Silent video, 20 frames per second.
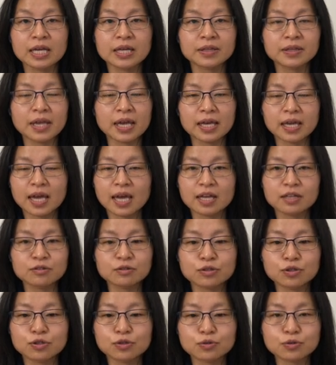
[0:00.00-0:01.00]
They
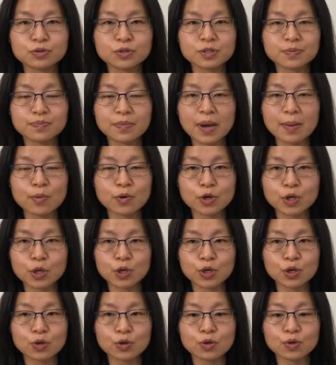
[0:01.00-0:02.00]
can use memory
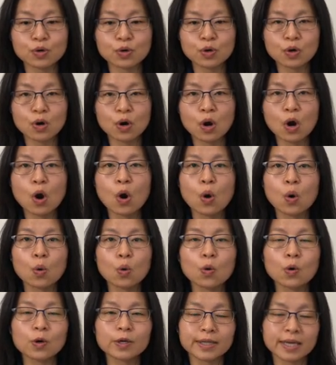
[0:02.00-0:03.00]
queue,
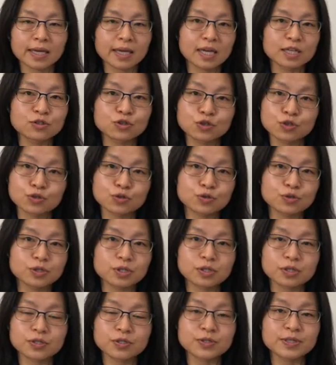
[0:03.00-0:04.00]
or they can choose
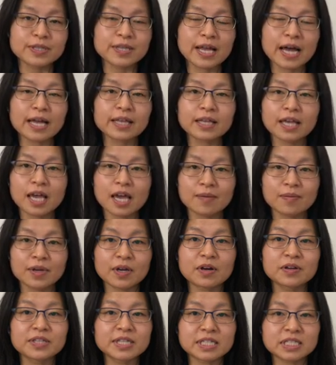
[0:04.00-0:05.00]
just not having
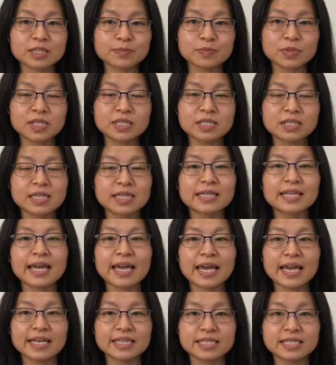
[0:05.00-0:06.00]
an explicit
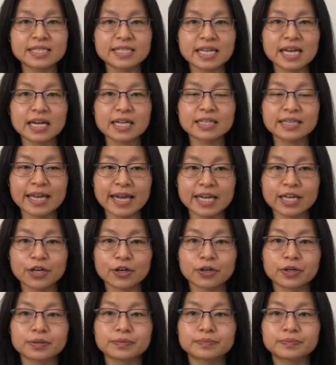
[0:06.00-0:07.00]
H C I
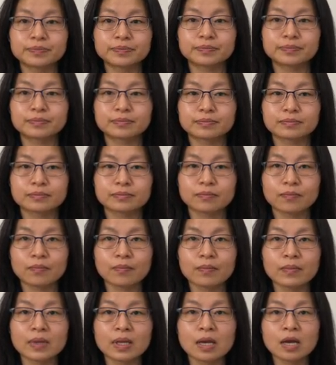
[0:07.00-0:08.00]
layer.
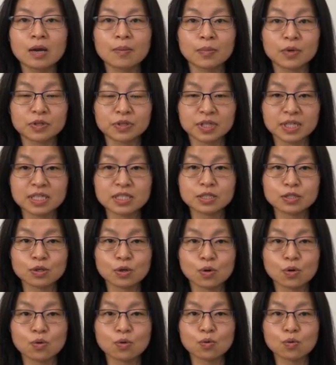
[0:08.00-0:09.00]
But this
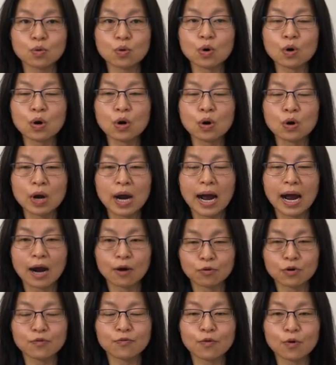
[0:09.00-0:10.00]
talk, I
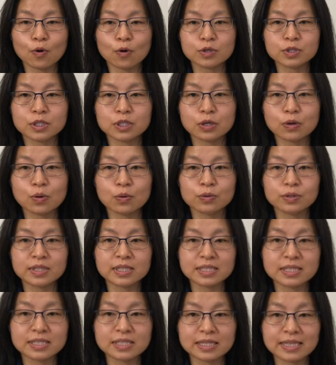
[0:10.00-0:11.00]
will focusing on
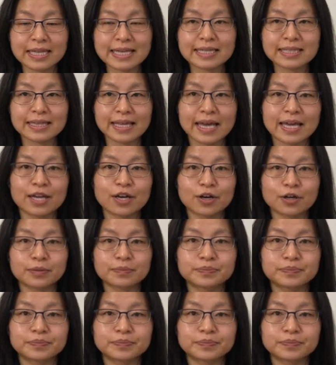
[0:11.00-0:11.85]
this link layer.